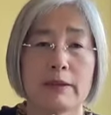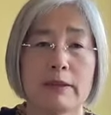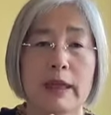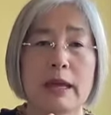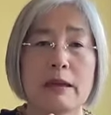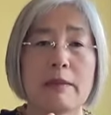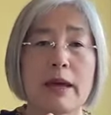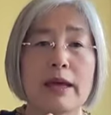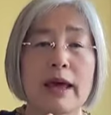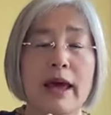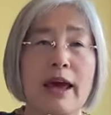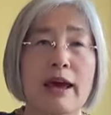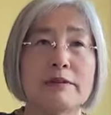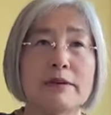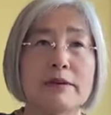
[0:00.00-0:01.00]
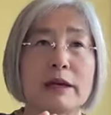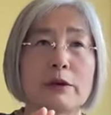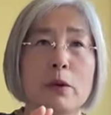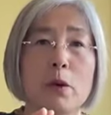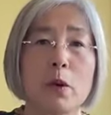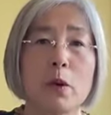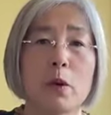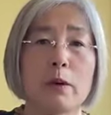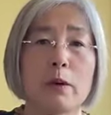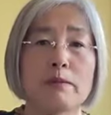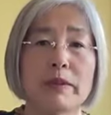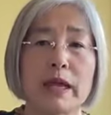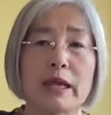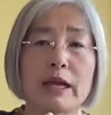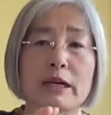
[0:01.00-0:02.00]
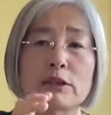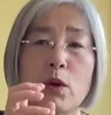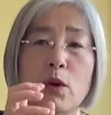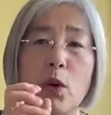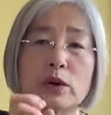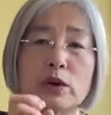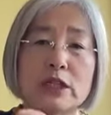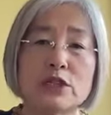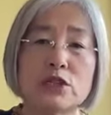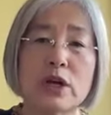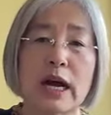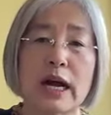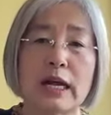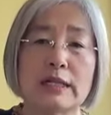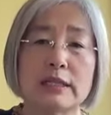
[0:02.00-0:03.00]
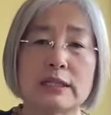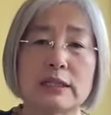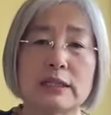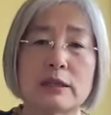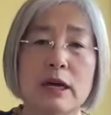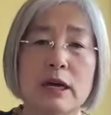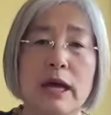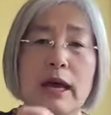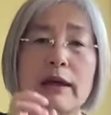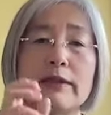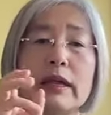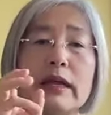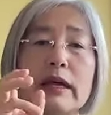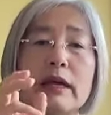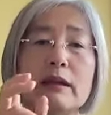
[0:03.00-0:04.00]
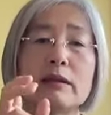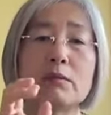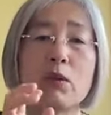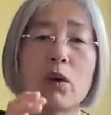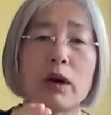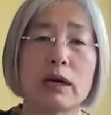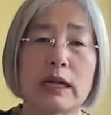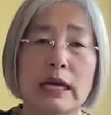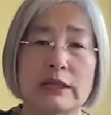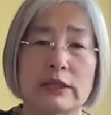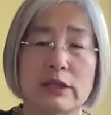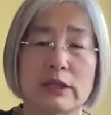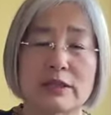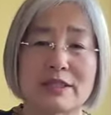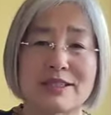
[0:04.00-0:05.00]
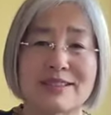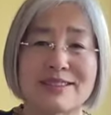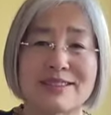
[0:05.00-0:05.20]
they may have at home, they are the only child and then more adults.